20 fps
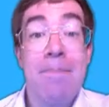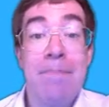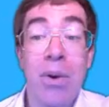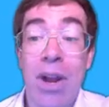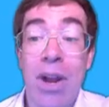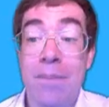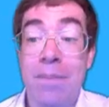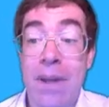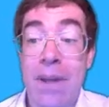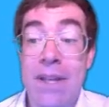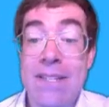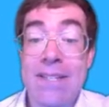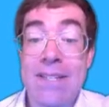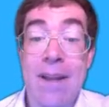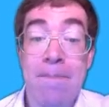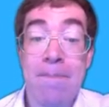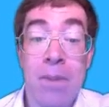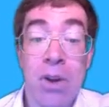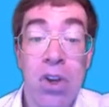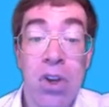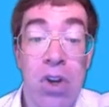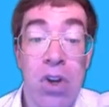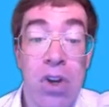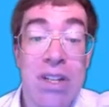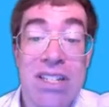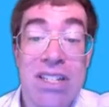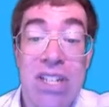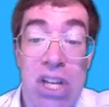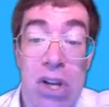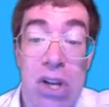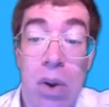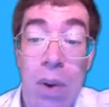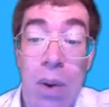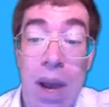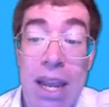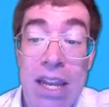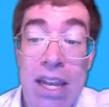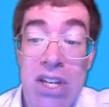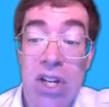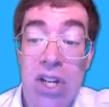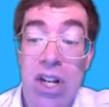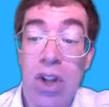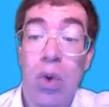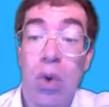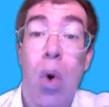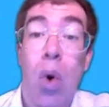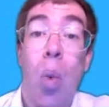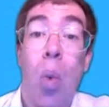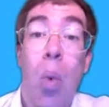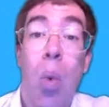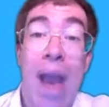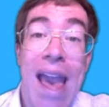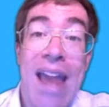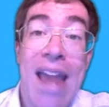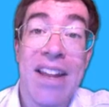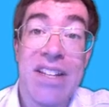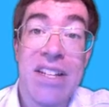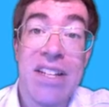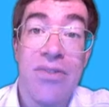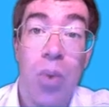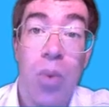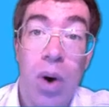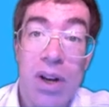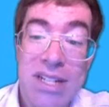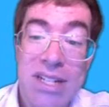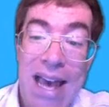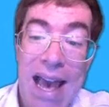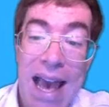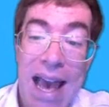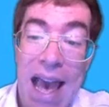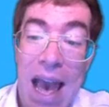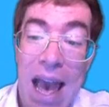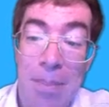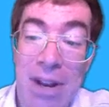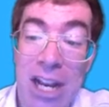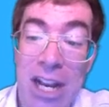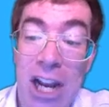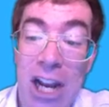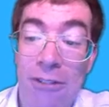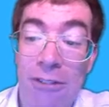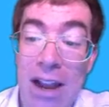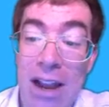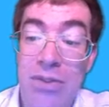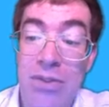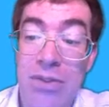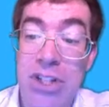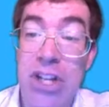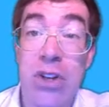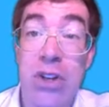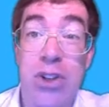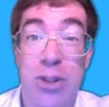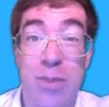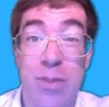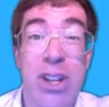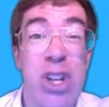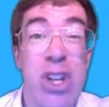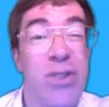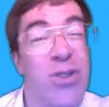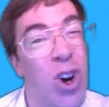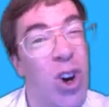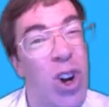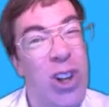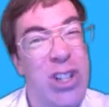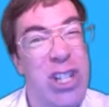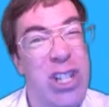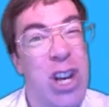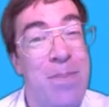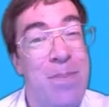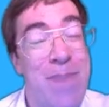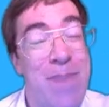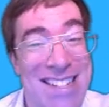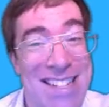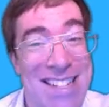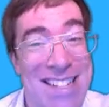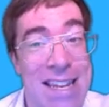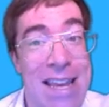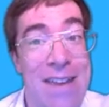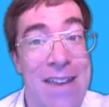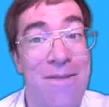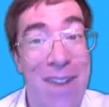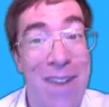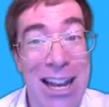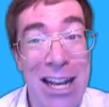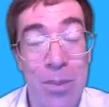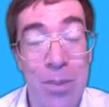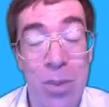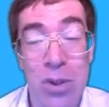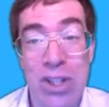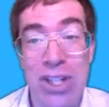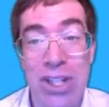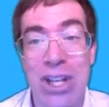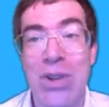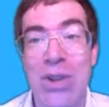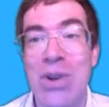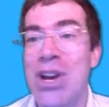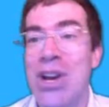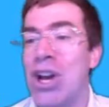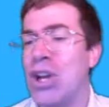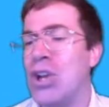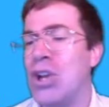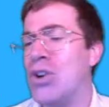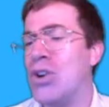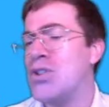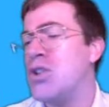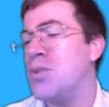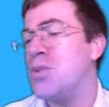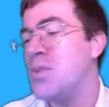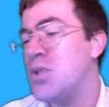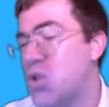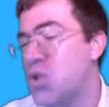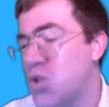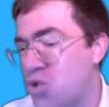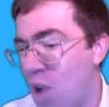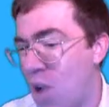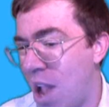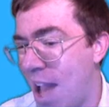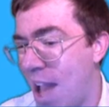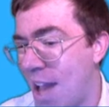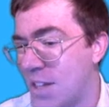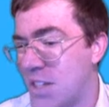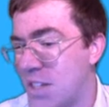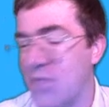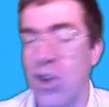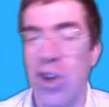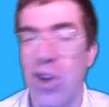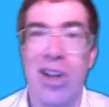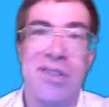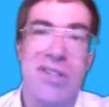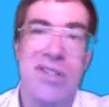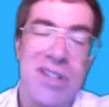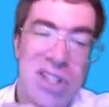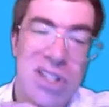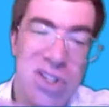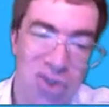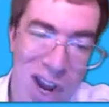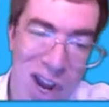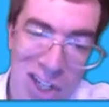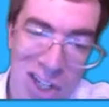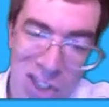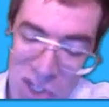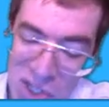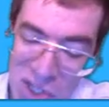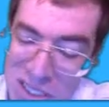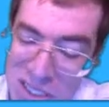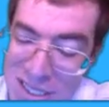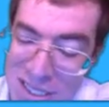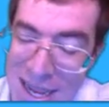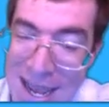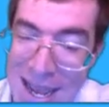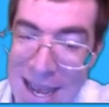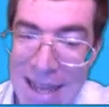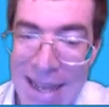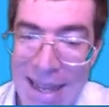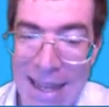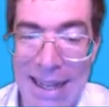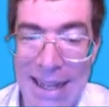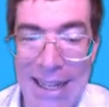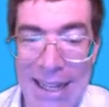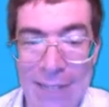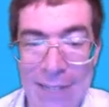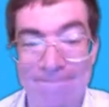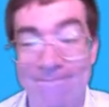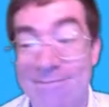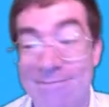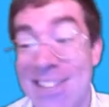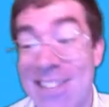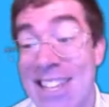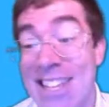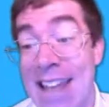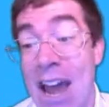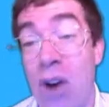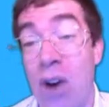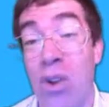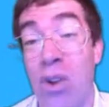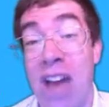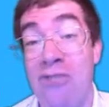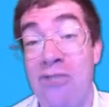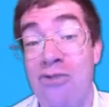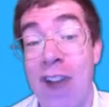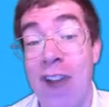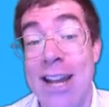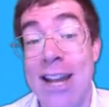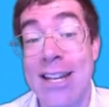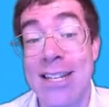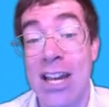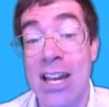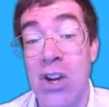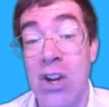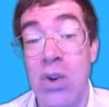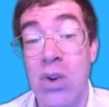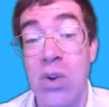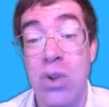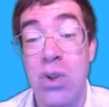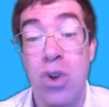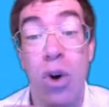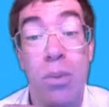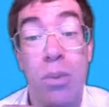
Build up some good situational awareness of what's happening around you. So make sure you've got lots of capacity available to you. You're not super stressed. You haven't got loads of distractions. Listen out on that radio.